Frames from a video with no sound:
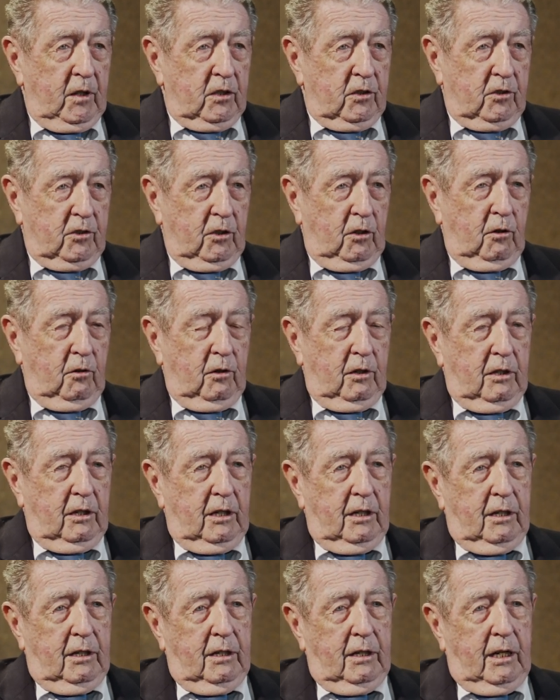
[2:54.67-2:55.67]
So,
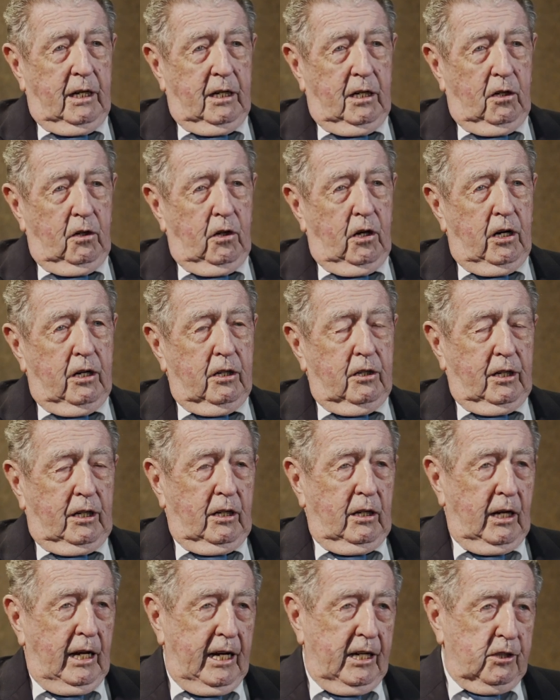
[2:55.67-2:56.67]
uh, and a lot of the
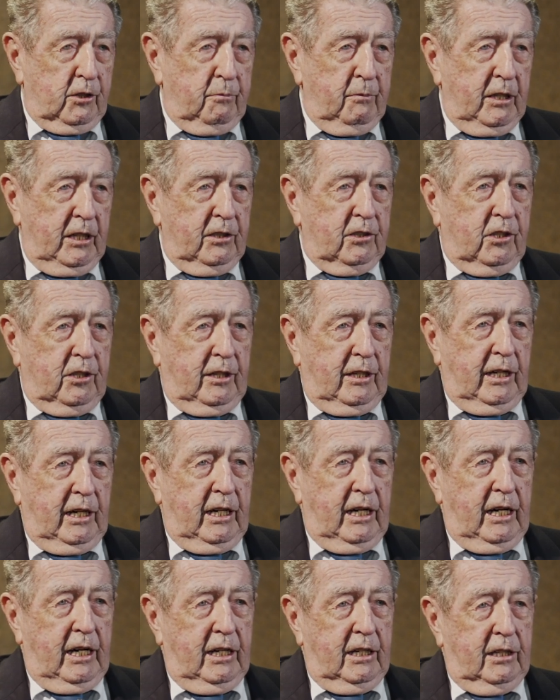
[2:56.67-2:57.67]
classmates that I
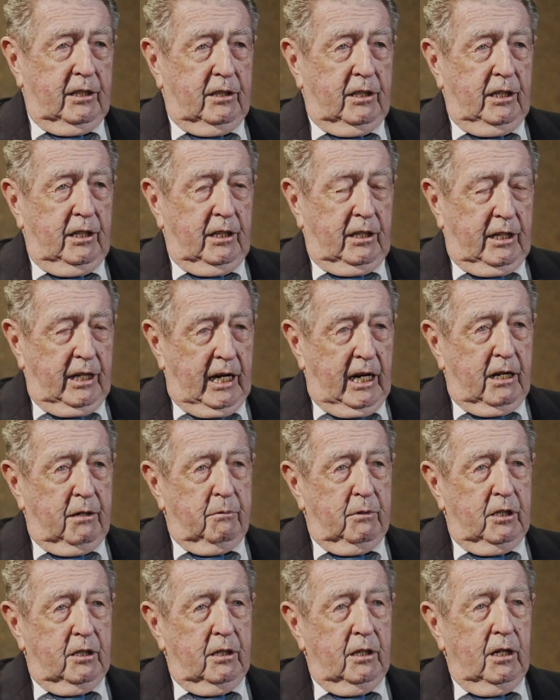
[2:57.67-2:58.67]
had at the
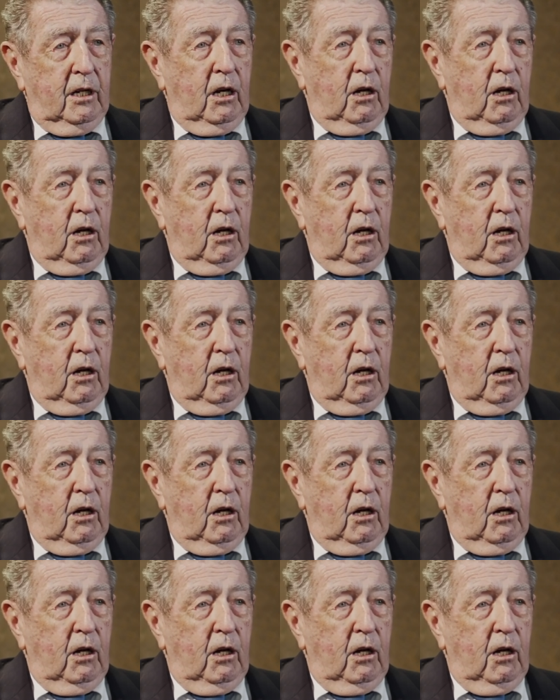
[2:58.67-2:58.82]
academy